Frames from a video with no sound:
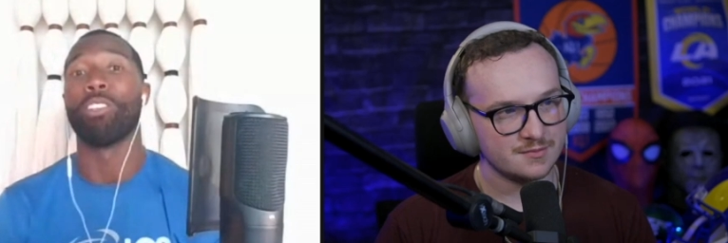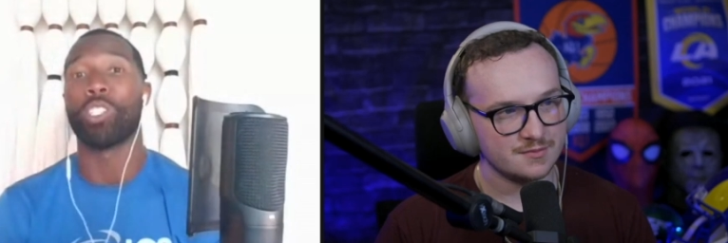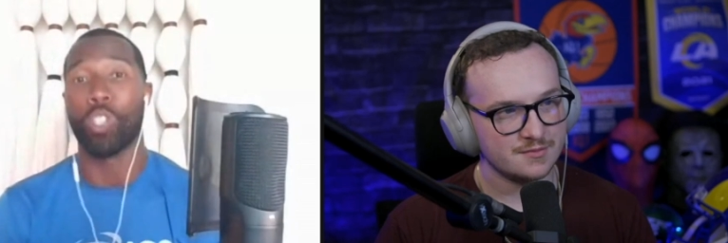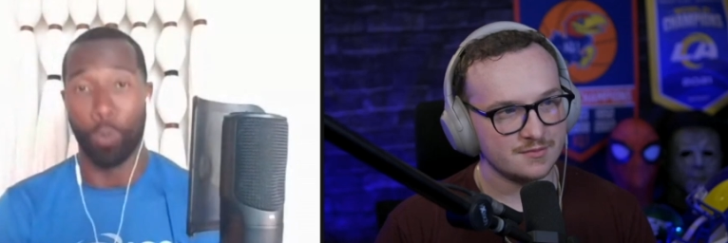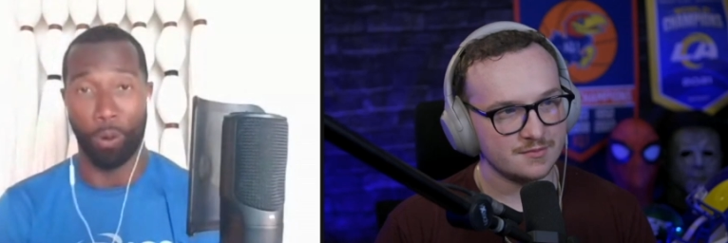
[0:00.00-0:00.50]

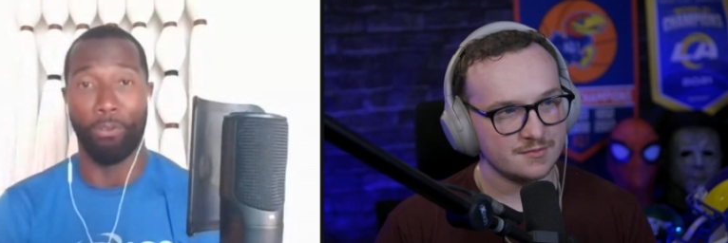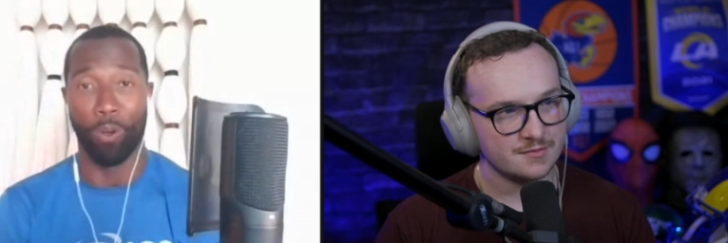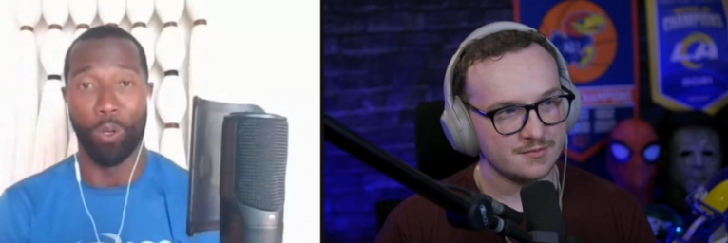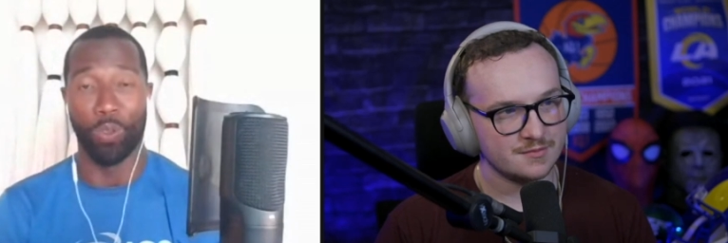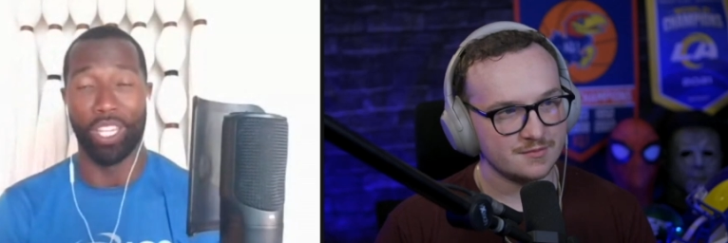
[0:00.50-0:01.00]

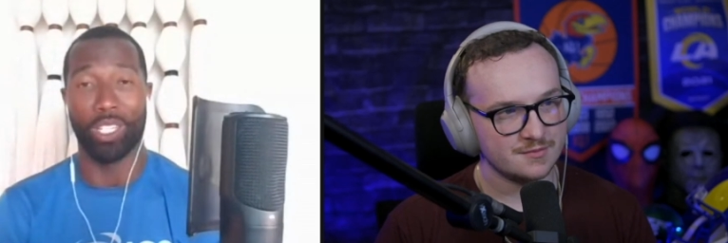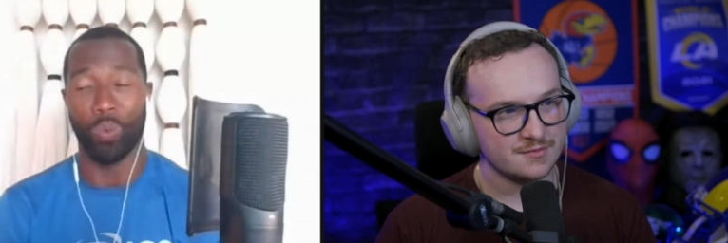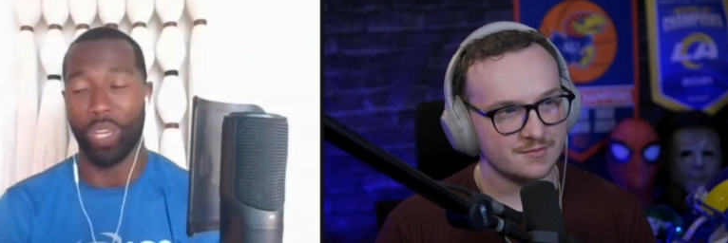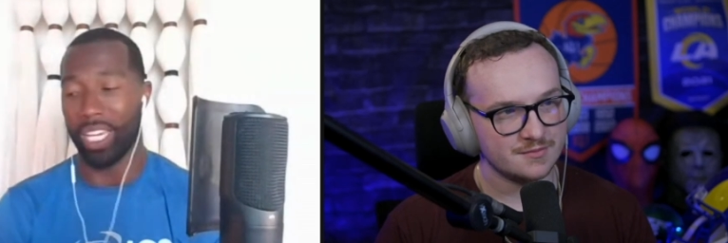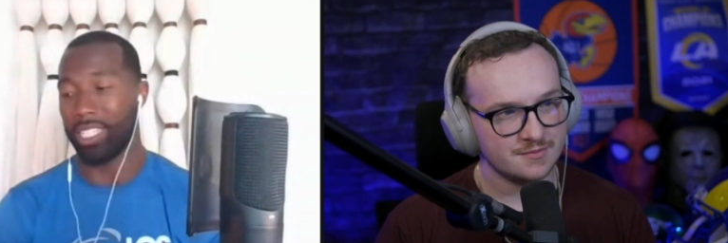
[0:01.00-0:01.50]
Speaker 1: super full
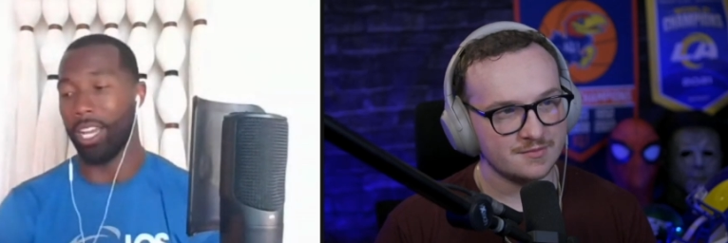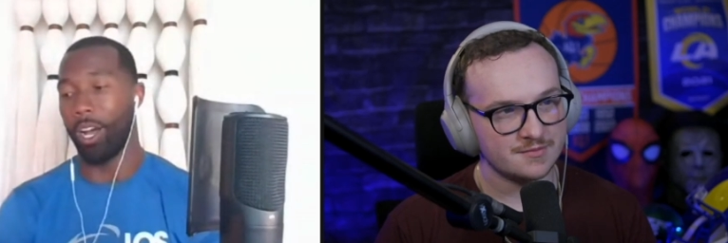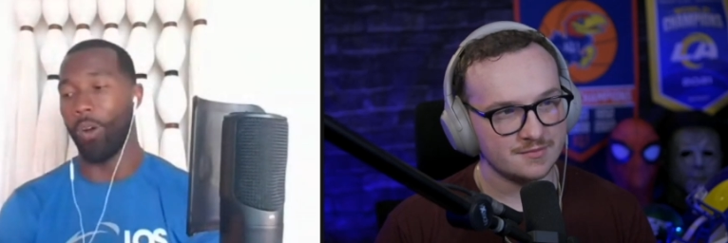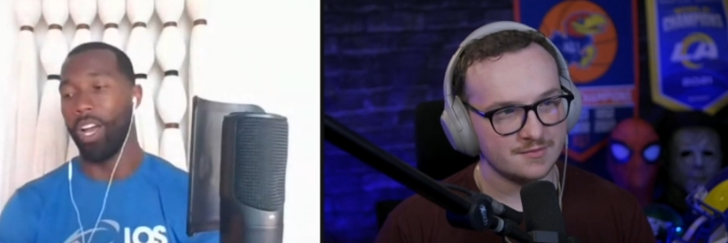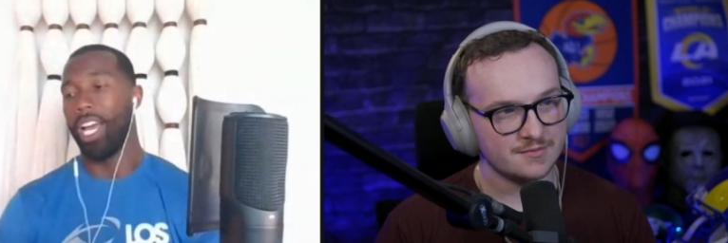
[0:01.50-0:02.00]
this week.
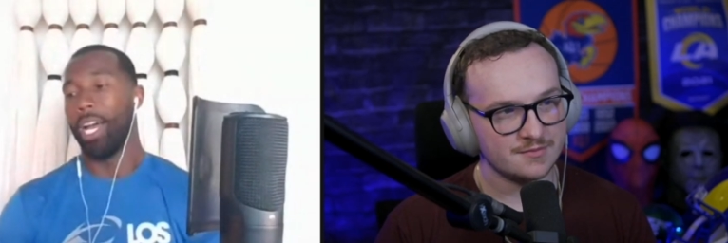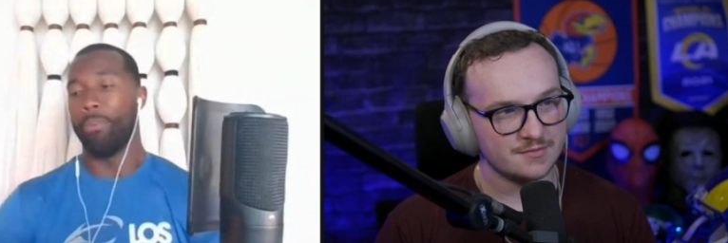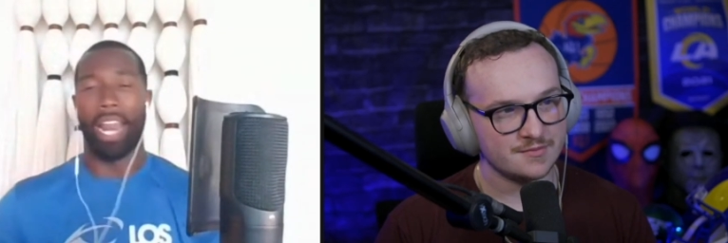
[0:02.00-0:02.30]
So,